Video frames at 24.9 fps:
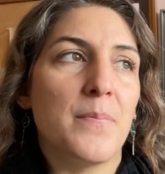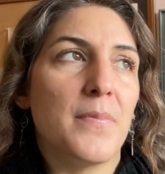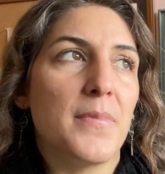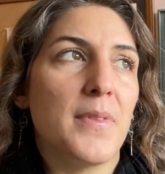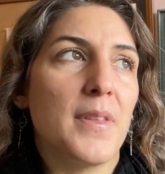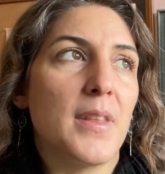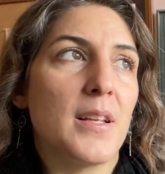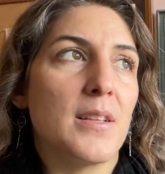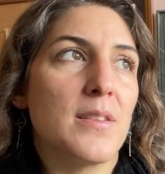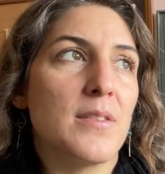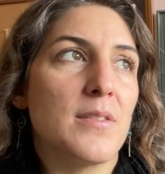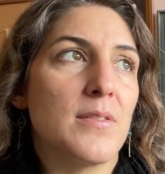
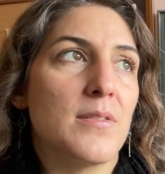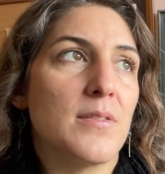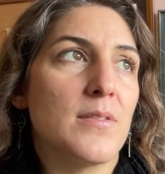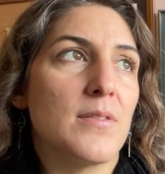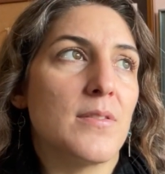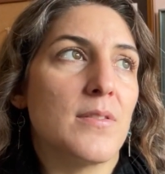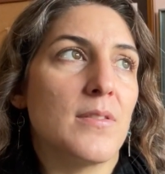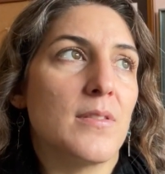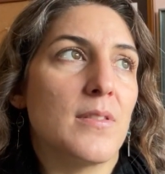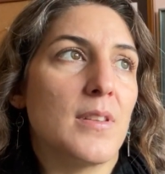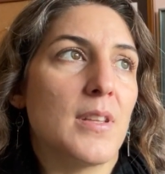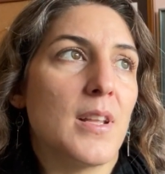
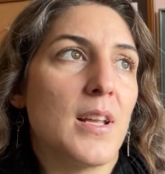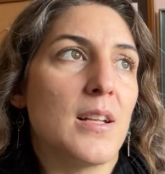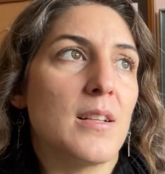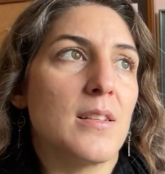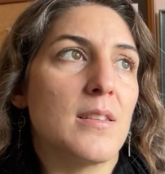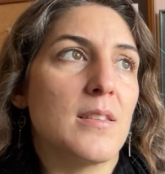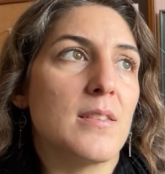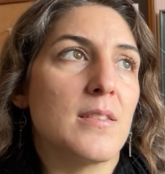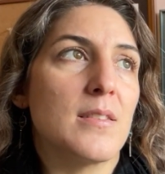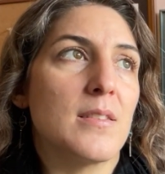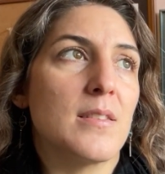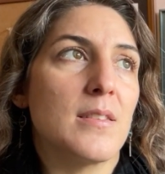
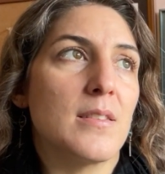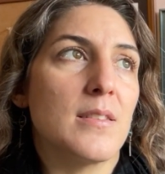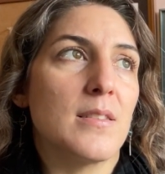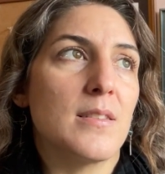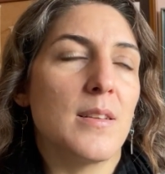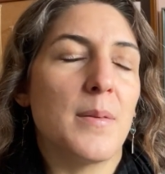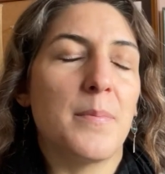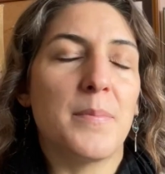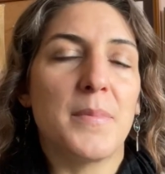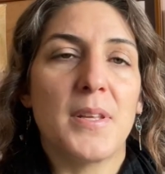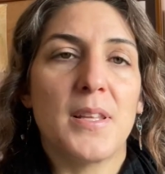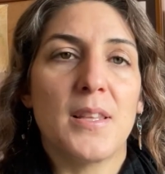That's
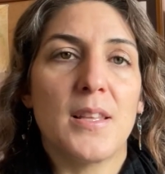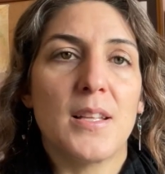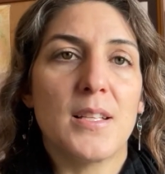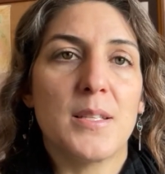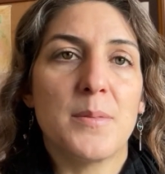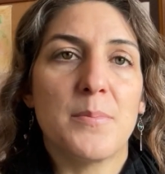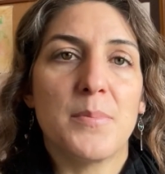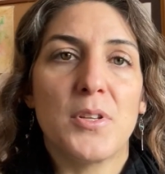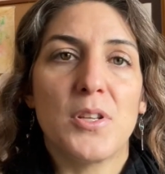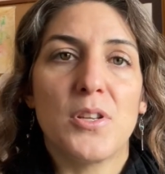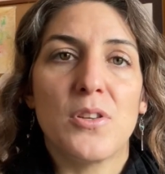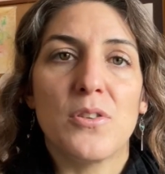something that's
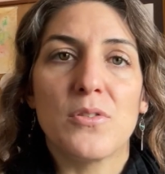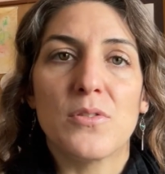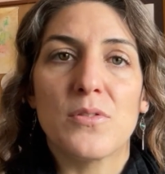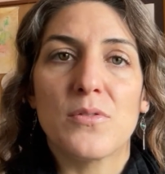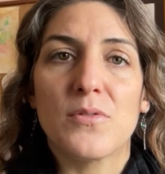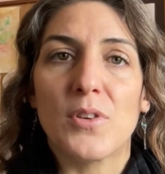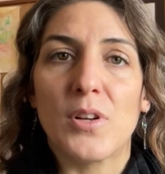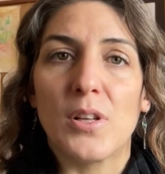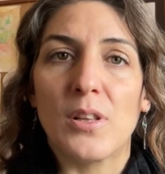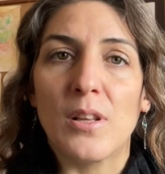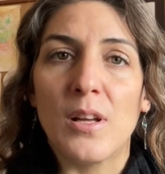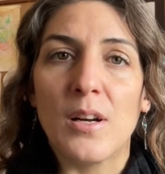been used
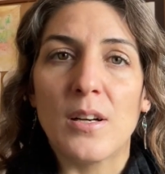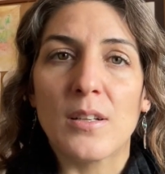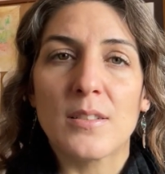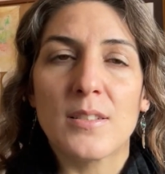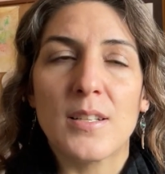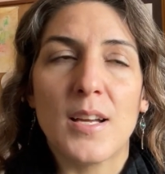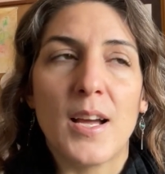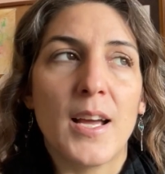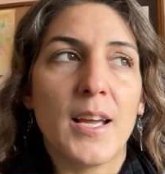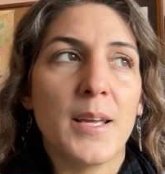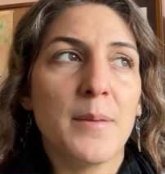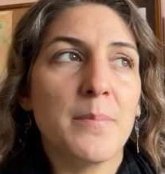for a long
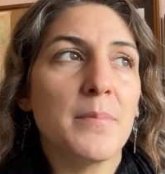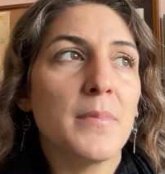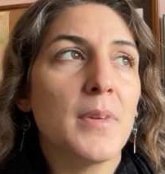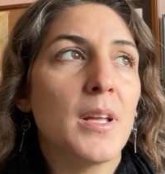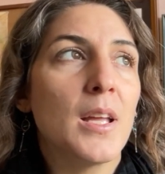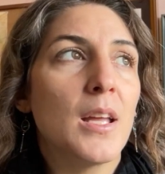time.